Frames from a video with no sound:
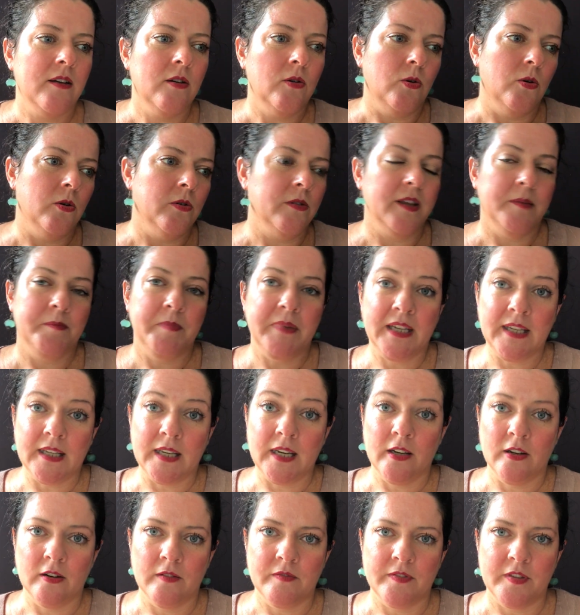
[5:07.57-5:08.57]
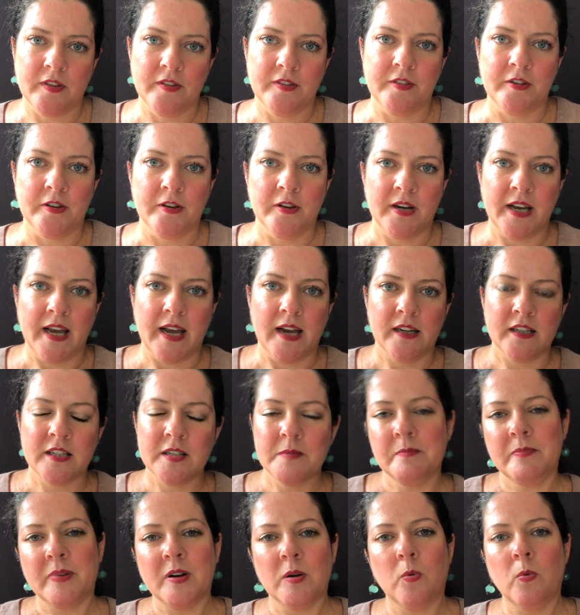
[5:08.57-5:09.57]
or the beginning of the 3rd act.
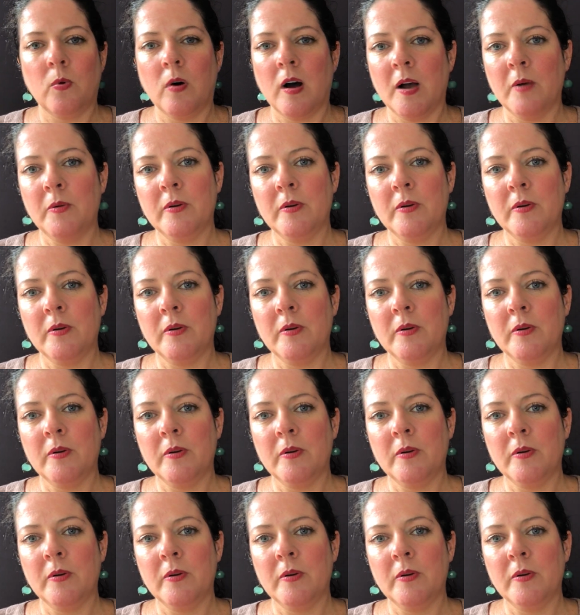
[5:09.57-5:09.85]
But why